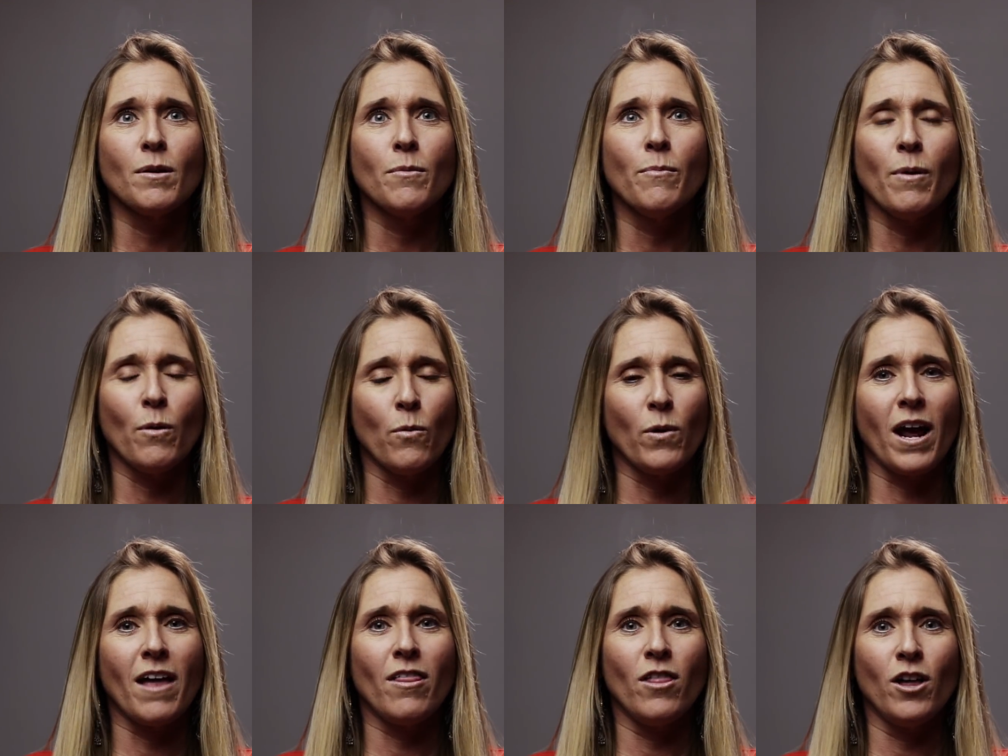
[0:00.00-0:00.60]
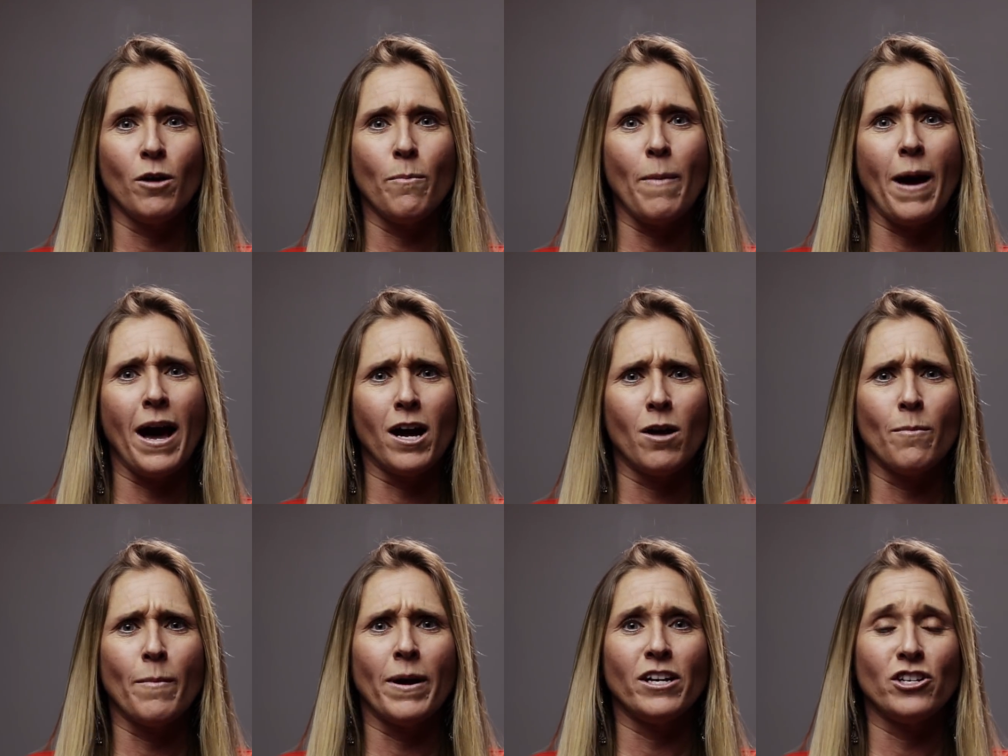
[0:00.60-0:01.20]
but when I look
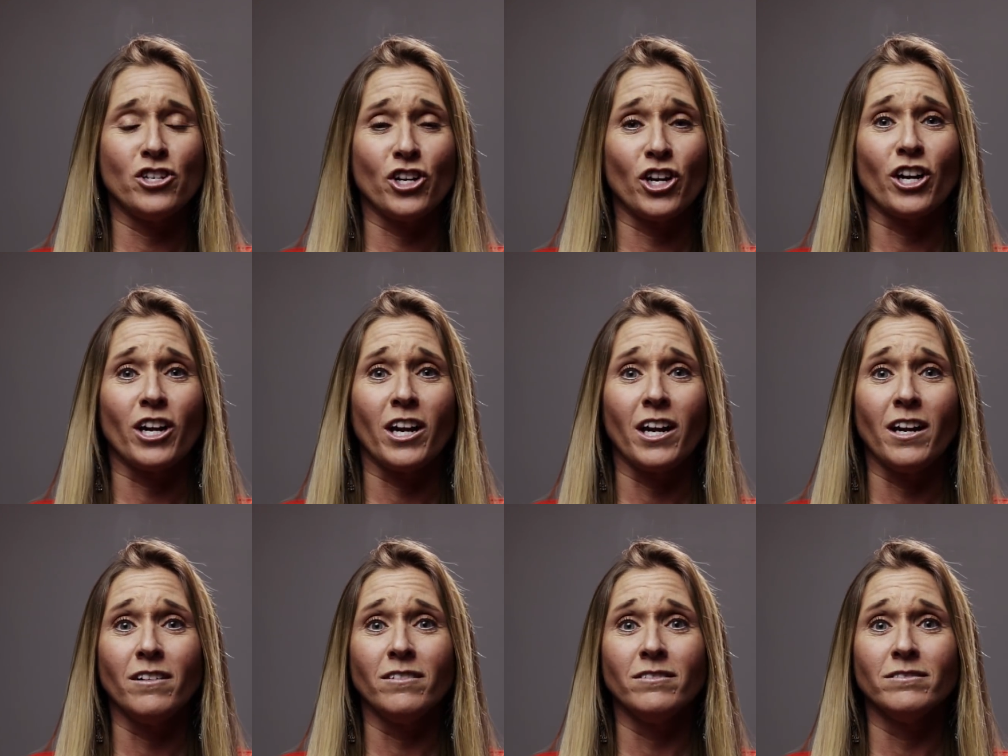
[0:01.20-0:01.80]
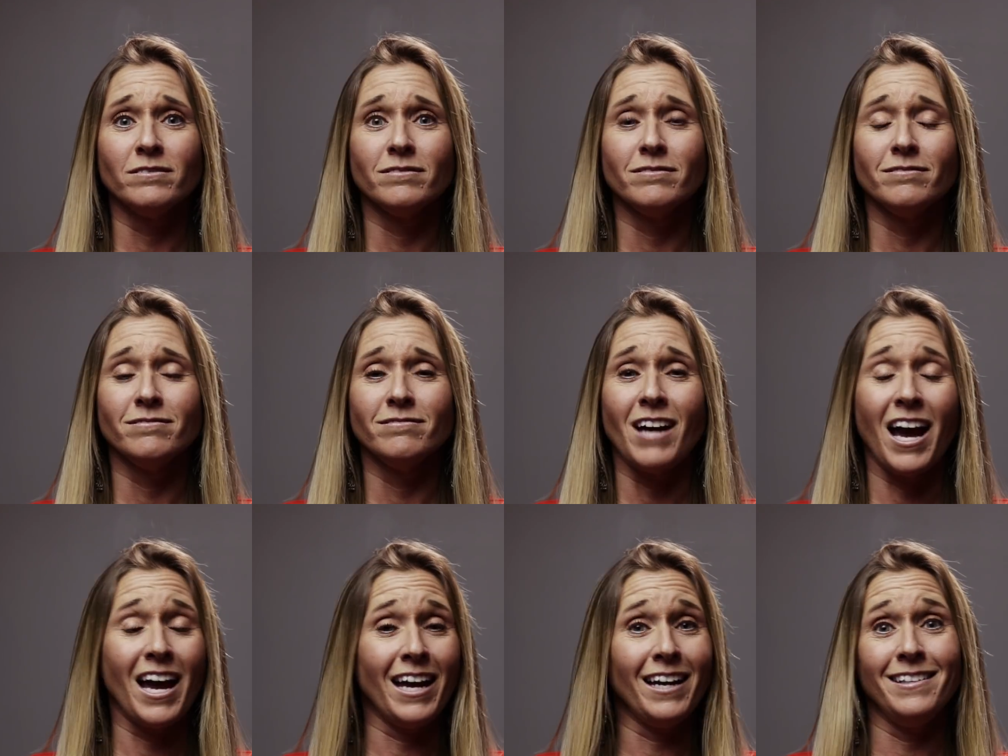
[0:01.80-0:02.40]
back on my journey,
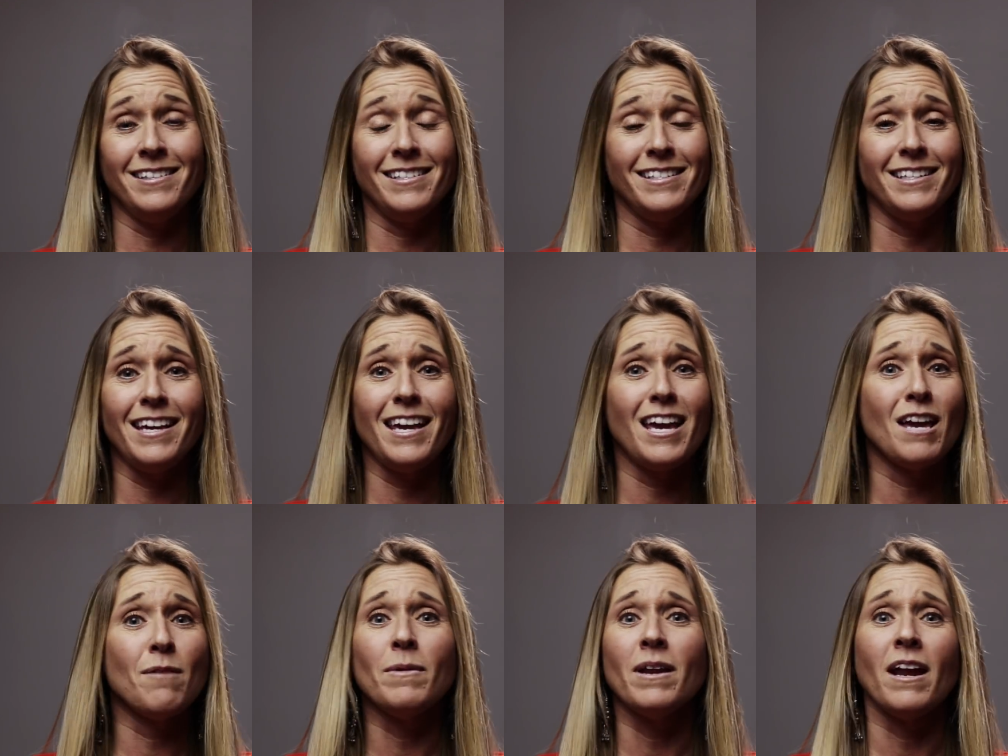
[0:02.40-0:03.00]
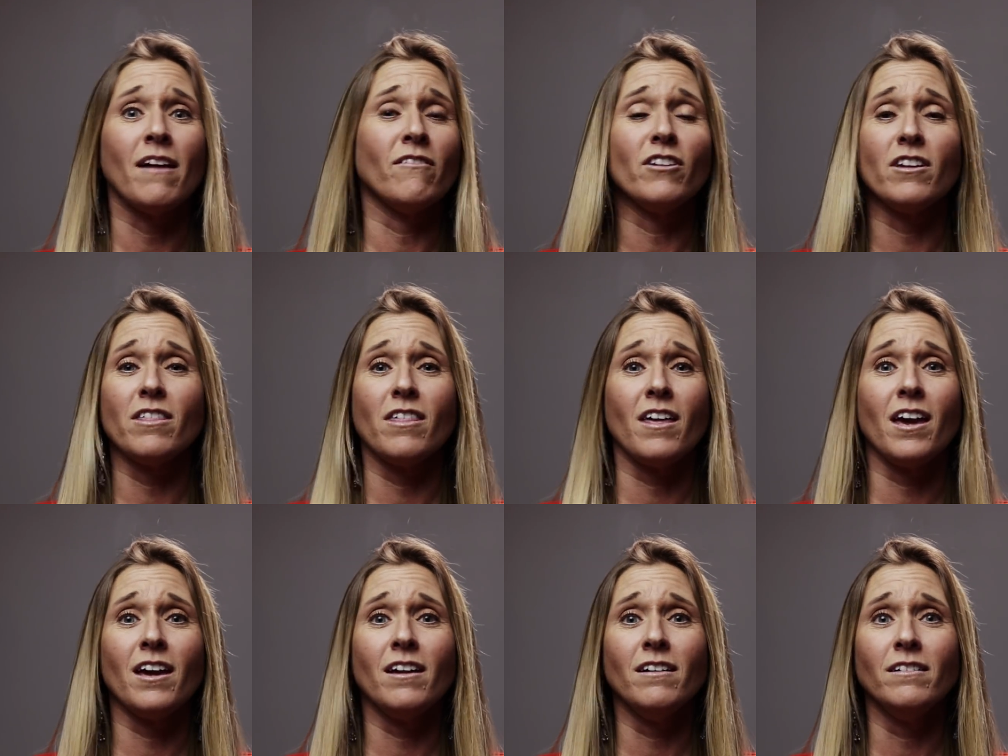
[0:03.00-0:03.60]
I can see Him in
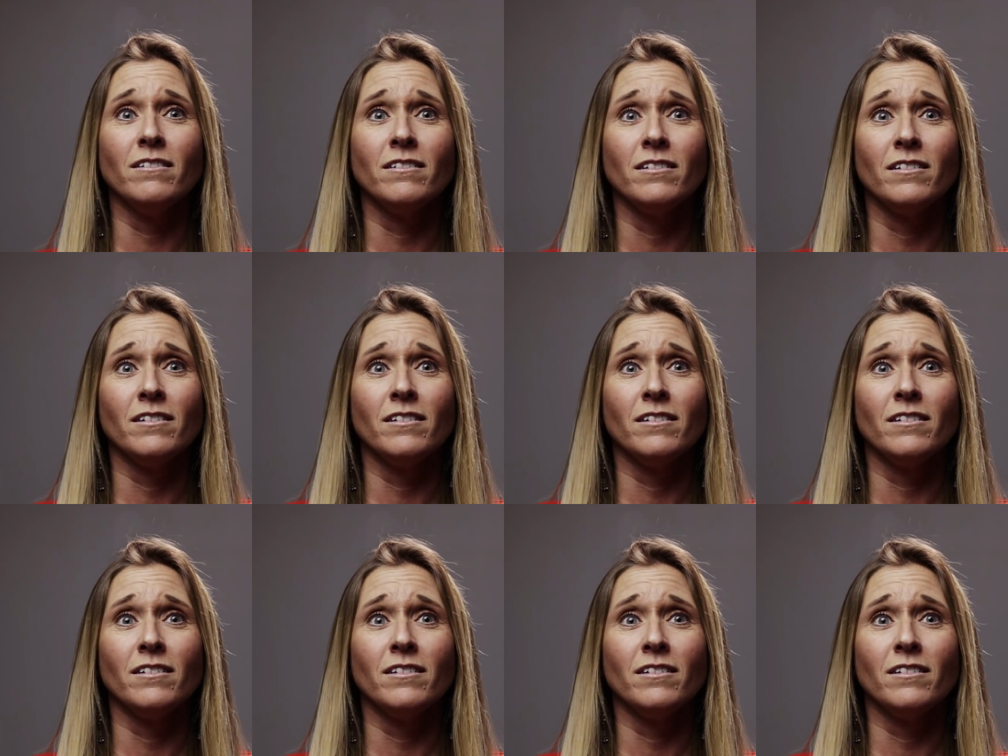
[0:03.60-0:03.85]
everything.